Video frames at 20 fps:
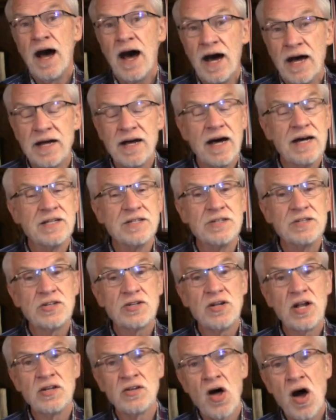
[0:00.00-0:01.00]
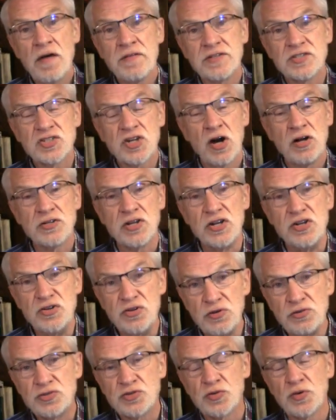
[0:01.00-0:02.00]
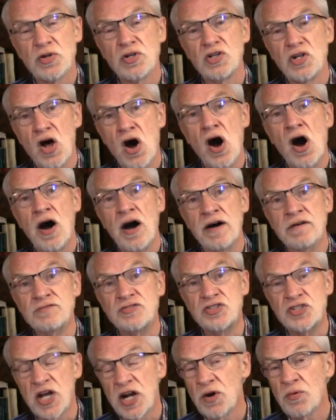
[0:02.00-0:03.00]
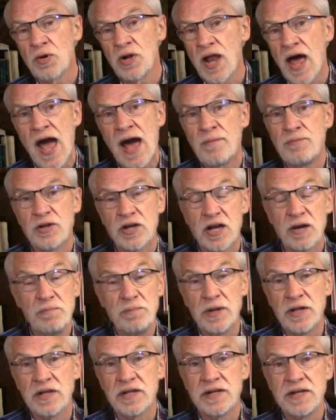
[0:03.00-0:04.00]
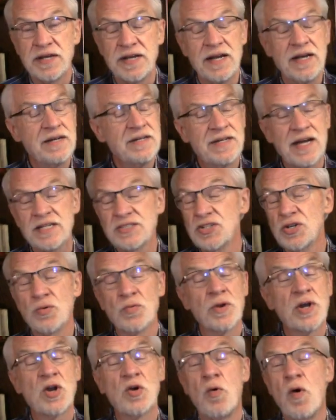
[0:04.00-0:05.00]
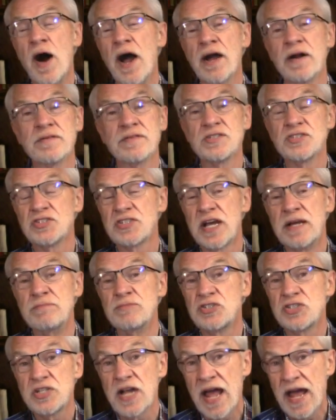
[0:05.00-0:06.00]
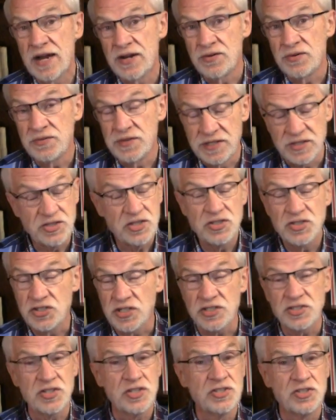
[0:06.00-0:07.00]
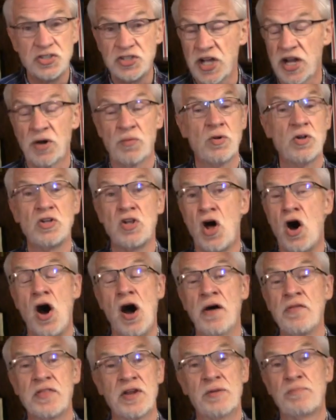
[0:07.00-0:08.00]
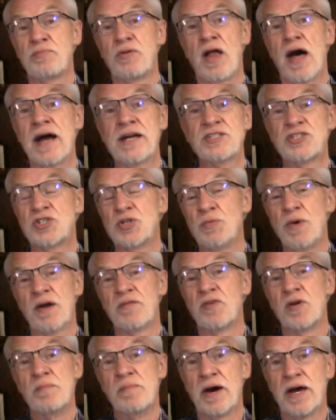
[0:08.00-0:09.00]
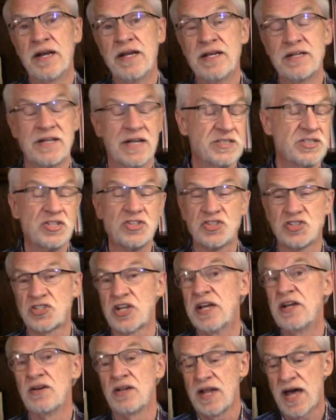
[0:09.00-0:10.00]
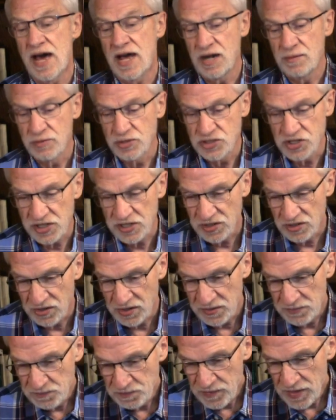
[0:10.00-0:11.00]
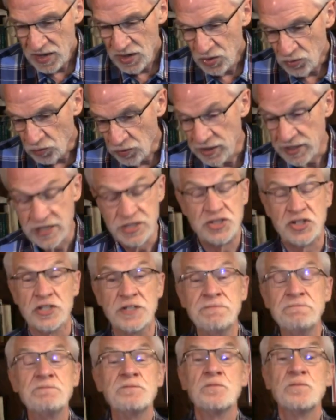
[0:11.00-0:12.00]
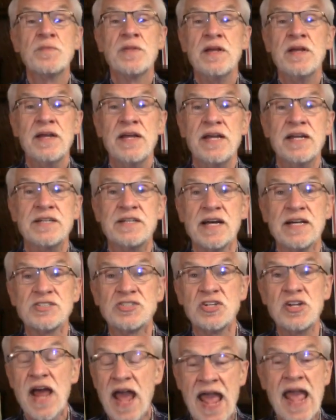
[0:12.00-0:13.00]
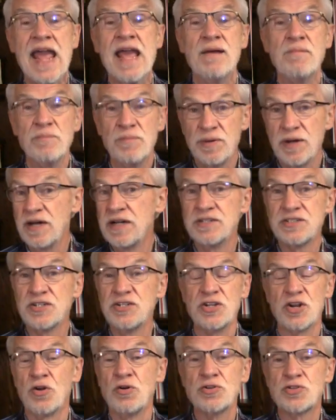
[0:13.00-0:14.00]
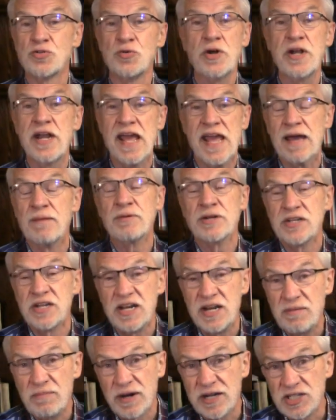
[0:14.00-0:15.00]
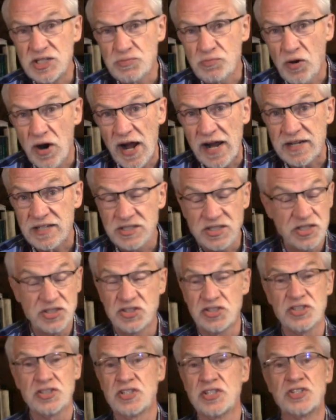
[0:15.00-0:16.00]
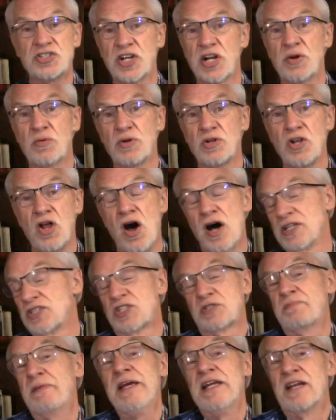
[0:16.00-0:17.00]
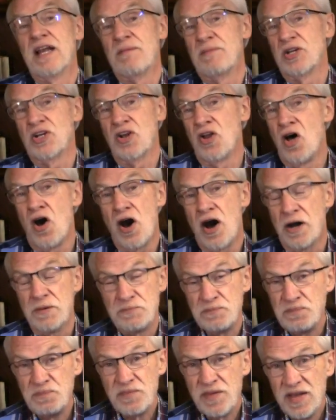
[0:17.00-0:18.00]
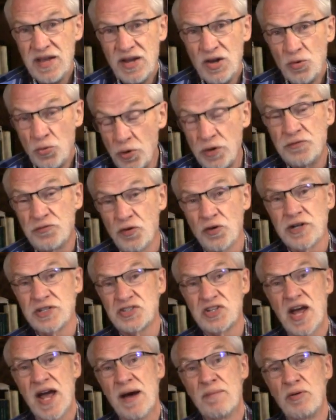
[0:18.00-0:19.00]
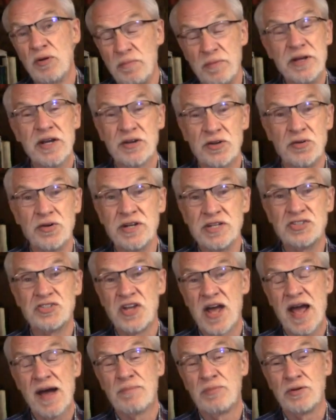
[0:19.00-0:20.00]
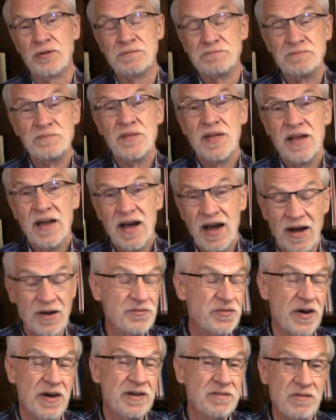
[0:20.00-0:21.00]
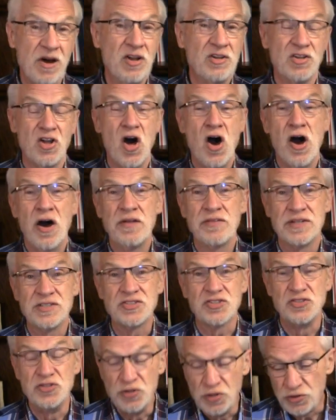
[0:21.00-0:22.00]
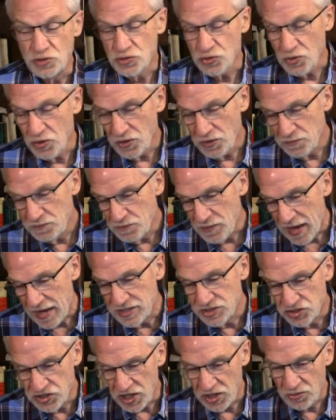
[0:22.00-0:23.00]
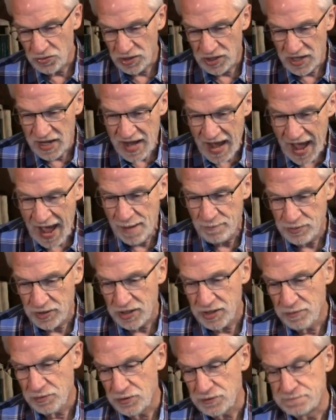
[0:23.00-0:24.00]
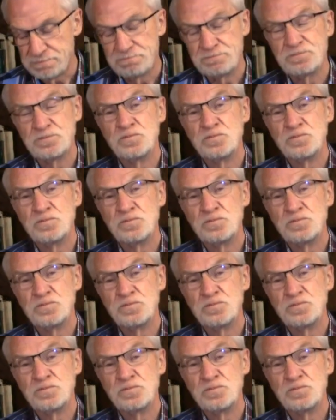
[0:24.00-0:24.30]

A law that's called a neutral law of general applicability doesn't require the same standard. This is just a general law that applies to everybody. It doesn't single out a particular religion. It doesn't aim to inhibit anybody's practice. It's just a general law. A speed limit law would, for example, be a good example of a law that's neutral and generally applicable.